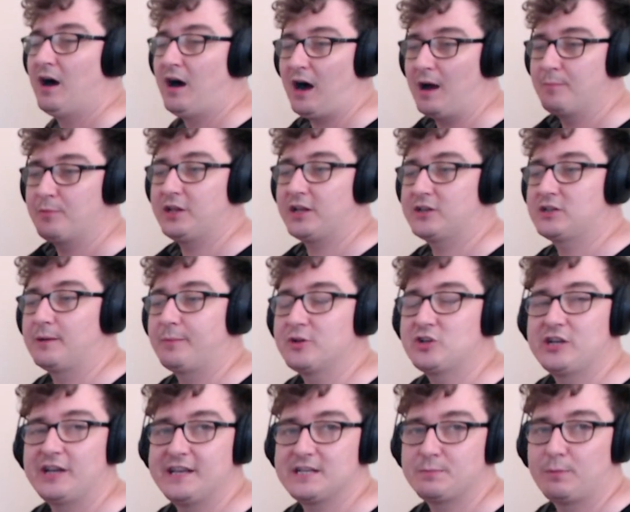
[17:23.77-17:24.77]
I'm going to double
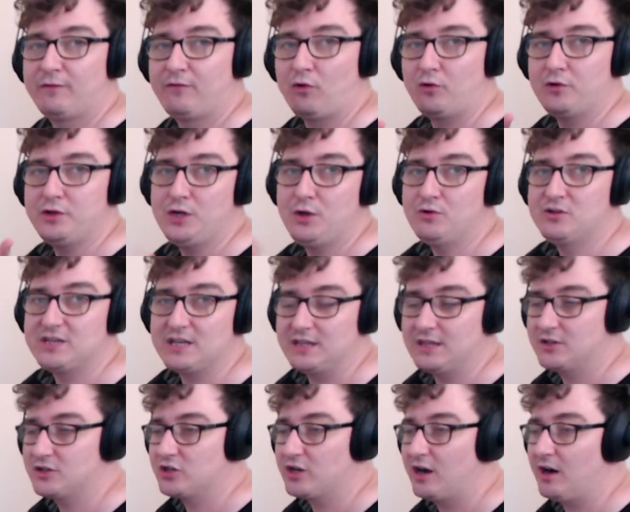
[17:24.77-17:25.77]
check this before you see
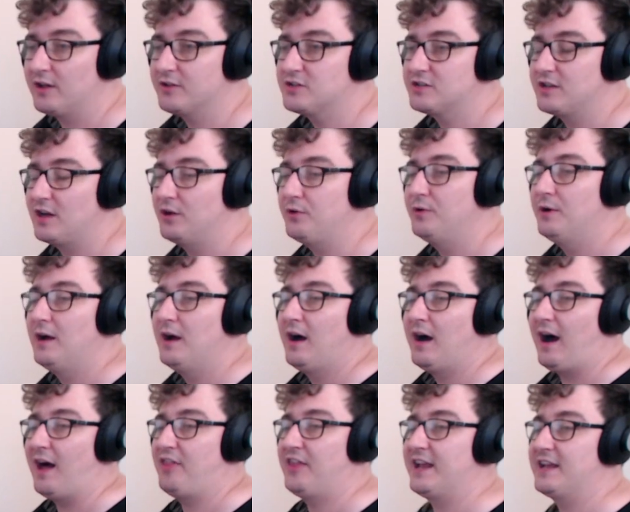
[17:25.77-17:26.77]
the chart. So
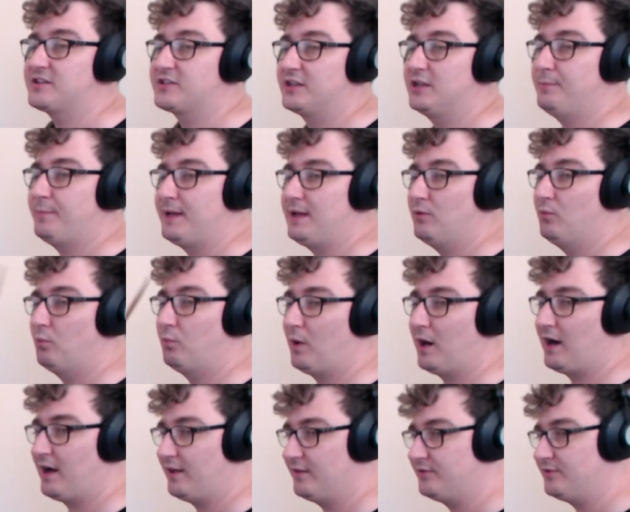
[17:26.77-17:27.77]
I think it's going to be
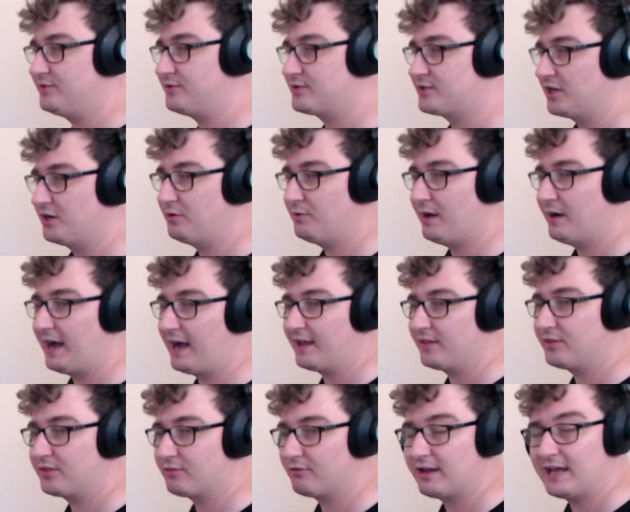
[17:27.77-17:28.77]
one, two,
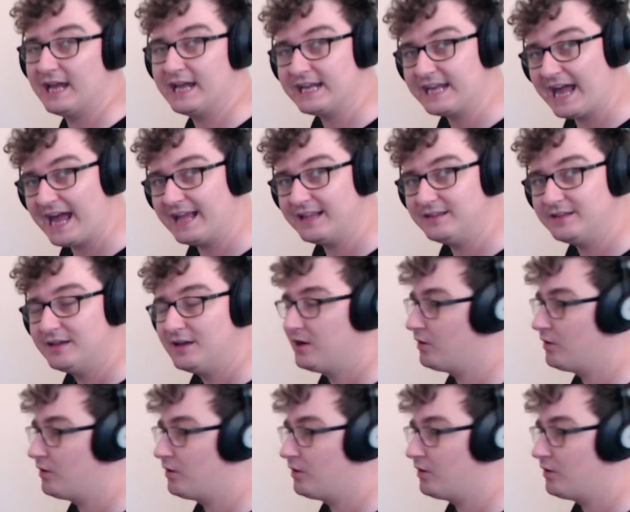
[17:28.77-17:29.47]
and three again,